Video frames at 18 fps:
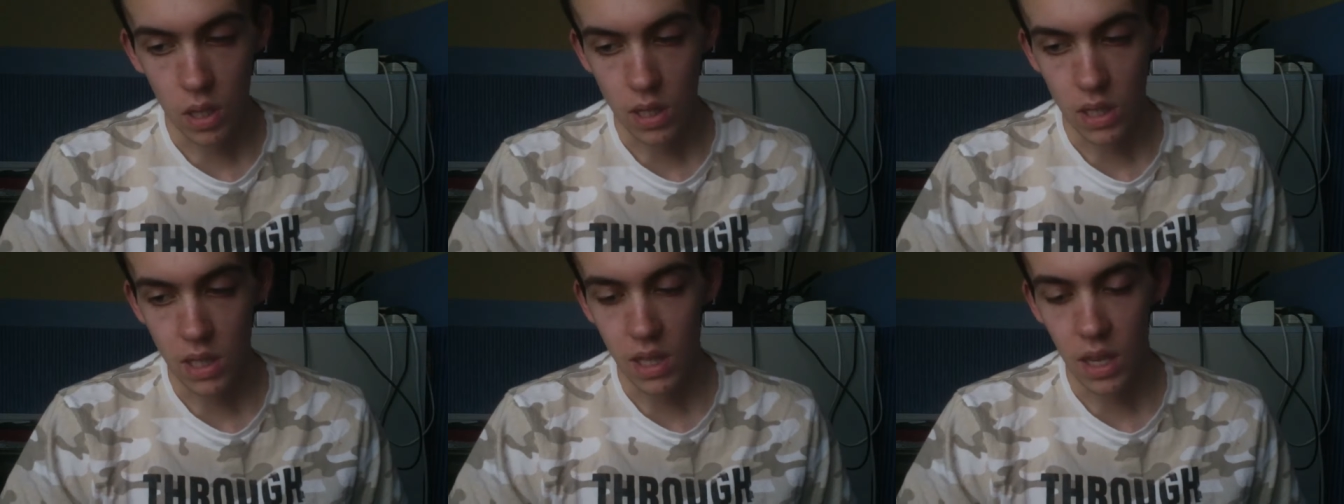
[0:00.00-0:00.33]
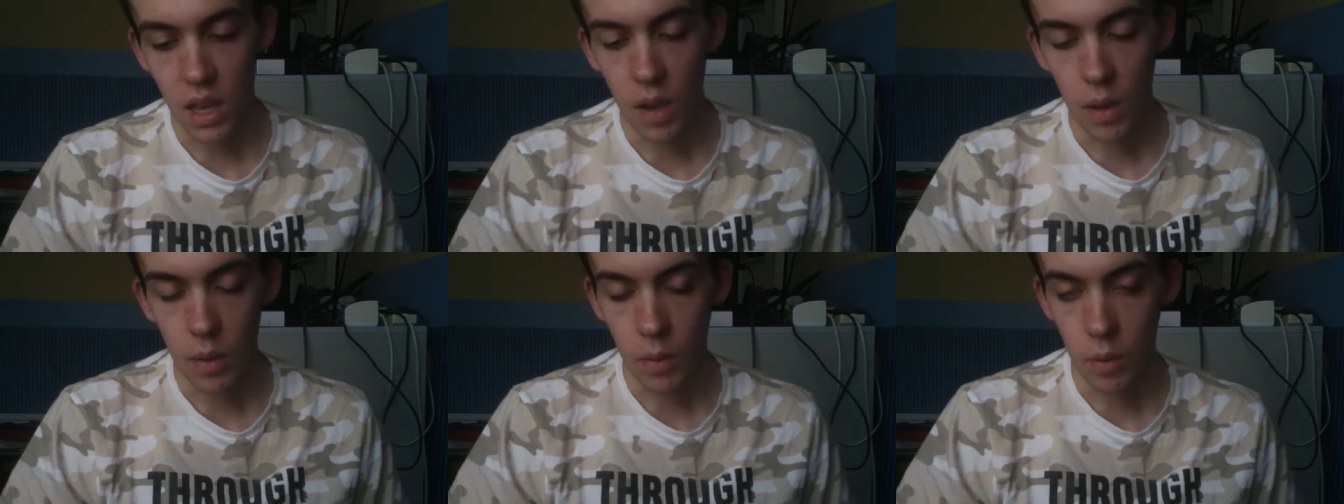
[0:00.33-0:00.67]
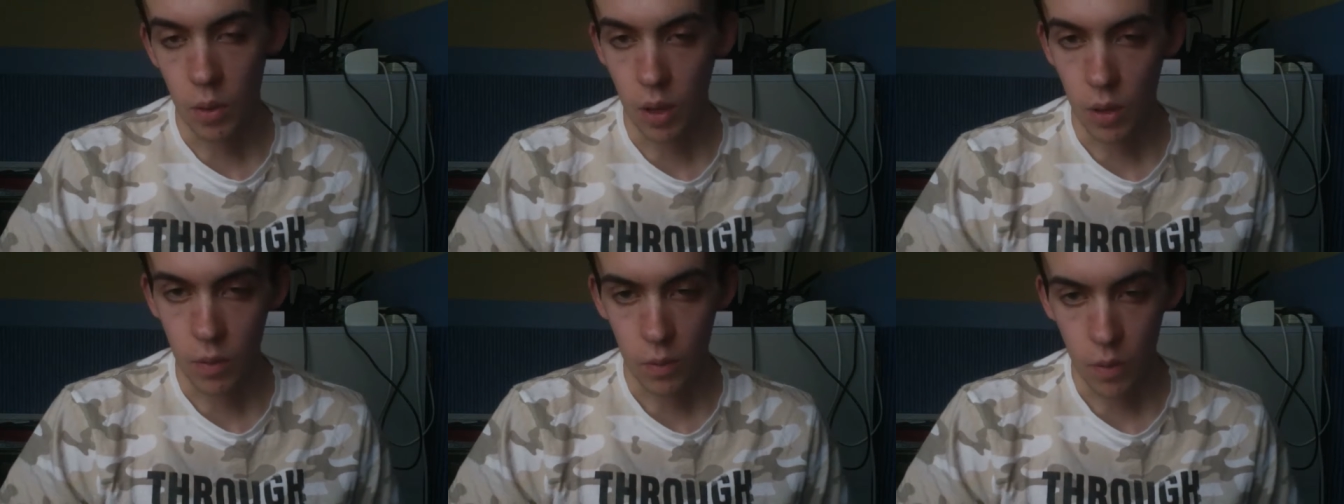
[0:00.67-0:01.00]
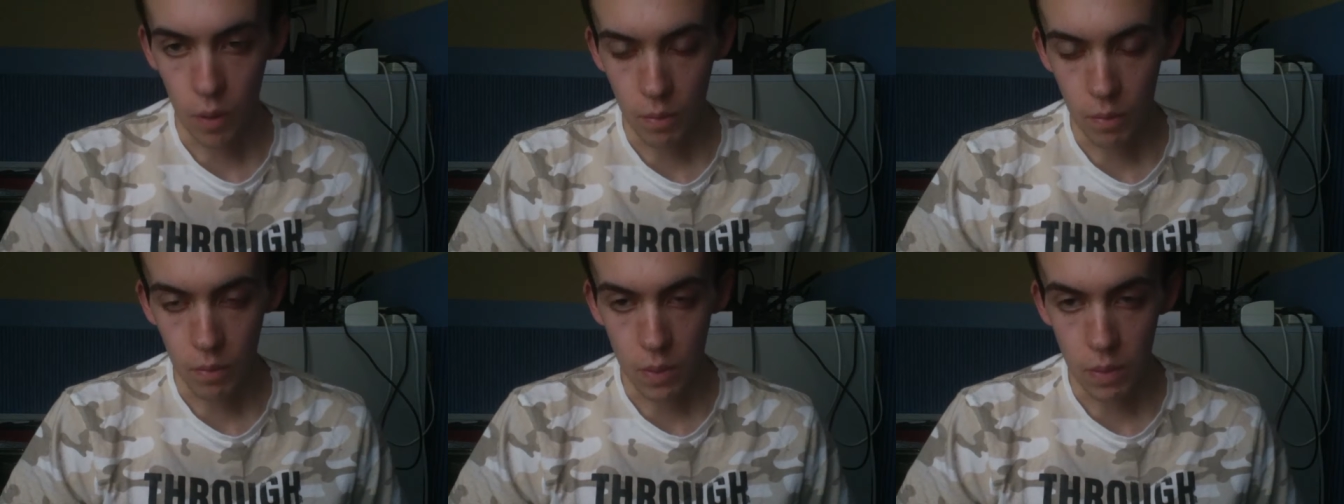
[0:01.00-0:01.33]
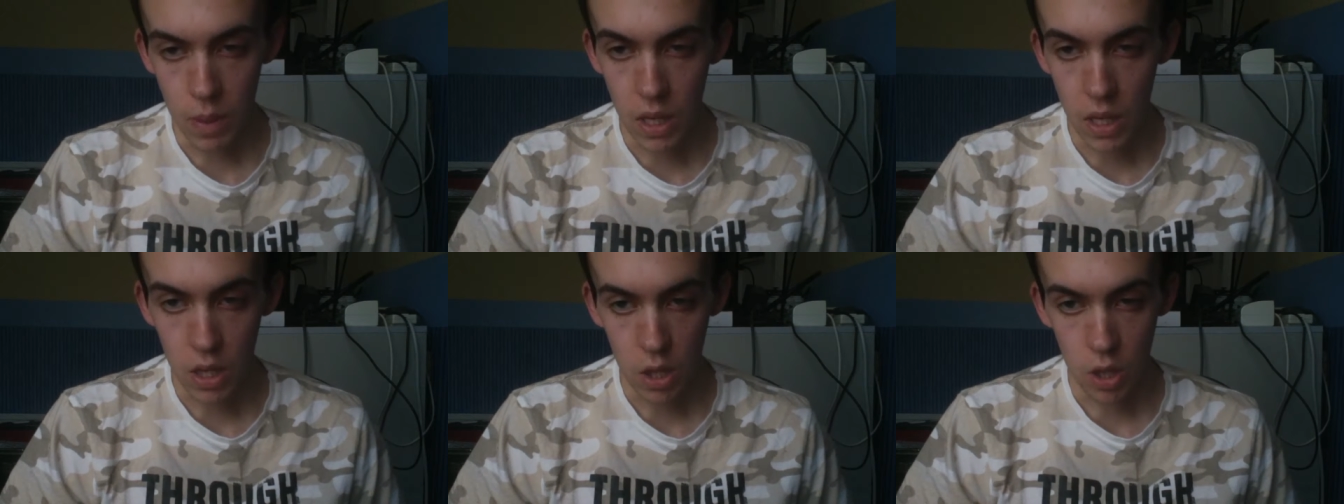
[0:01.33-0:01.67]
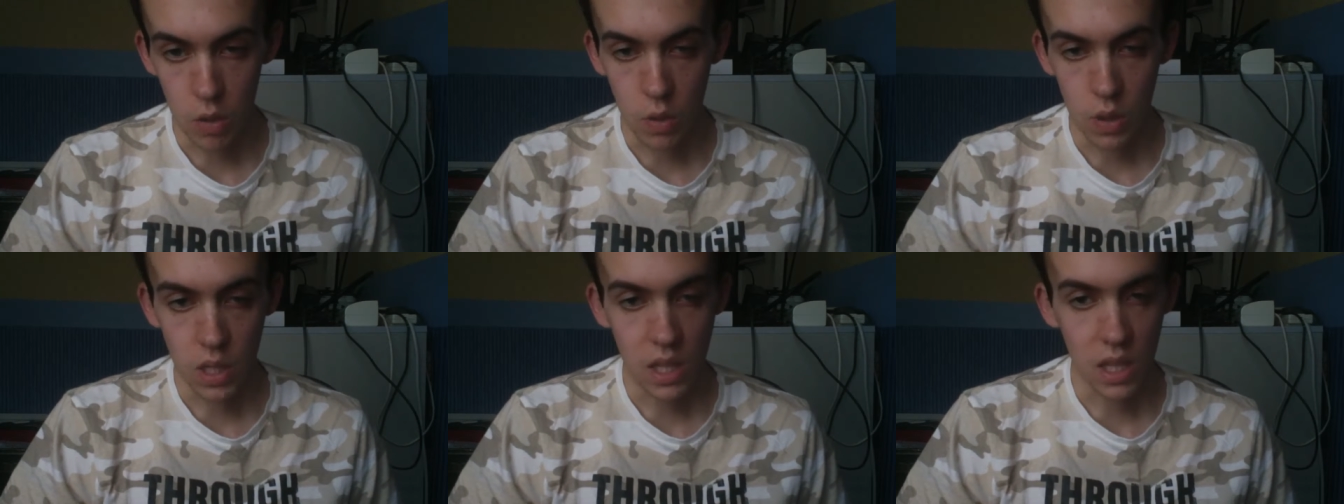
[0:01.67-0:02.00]
I said, say, I'm, I'm, I'm meeting
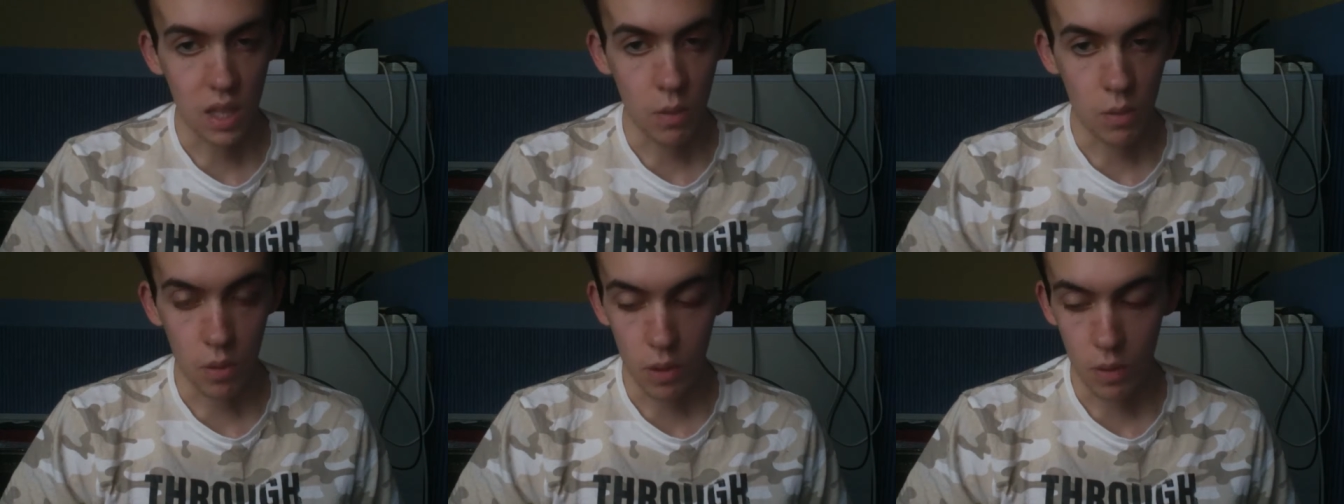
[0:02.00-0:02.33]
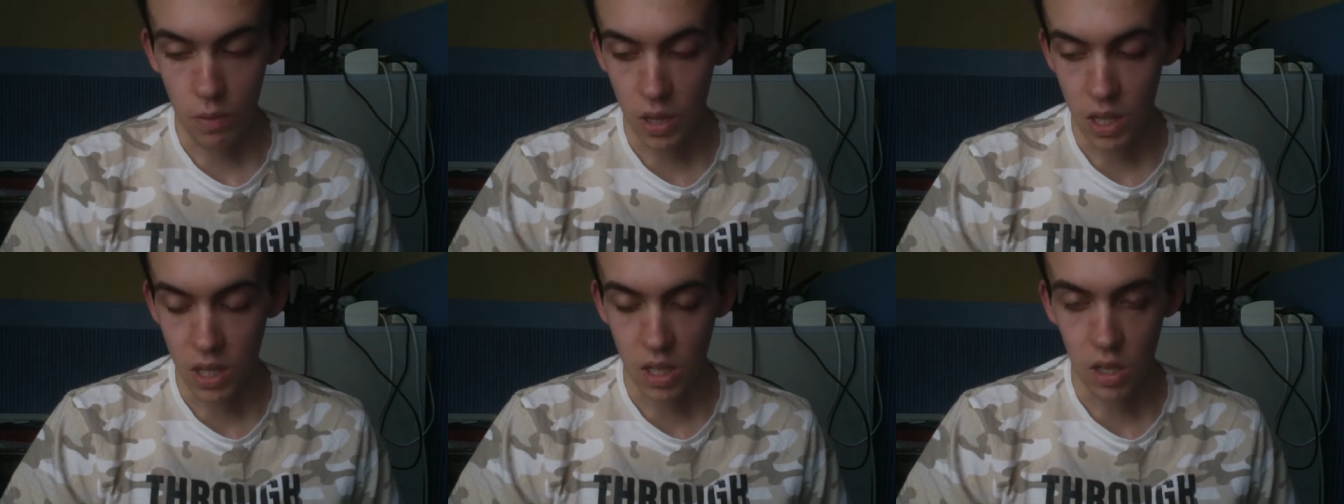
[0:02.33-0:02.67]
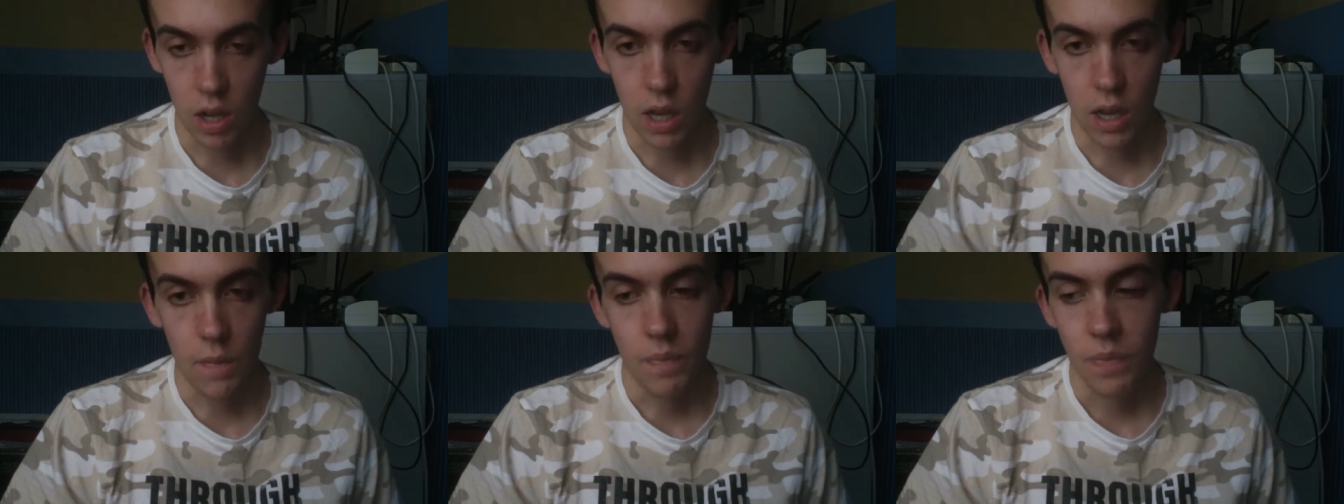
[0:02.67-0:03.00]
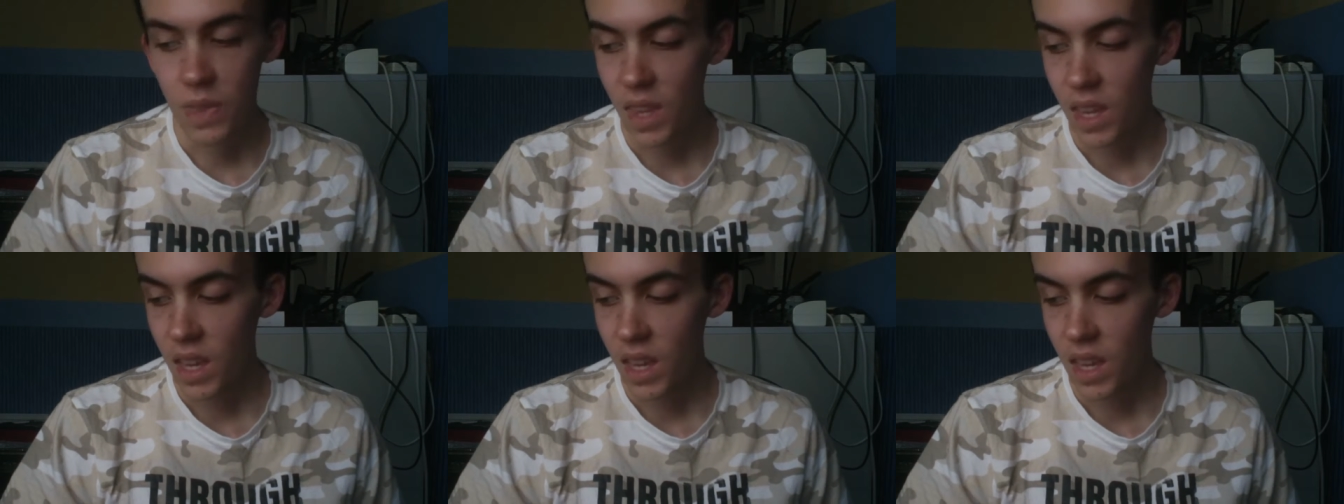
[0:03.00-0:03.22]
you, and he said, I'm really excited.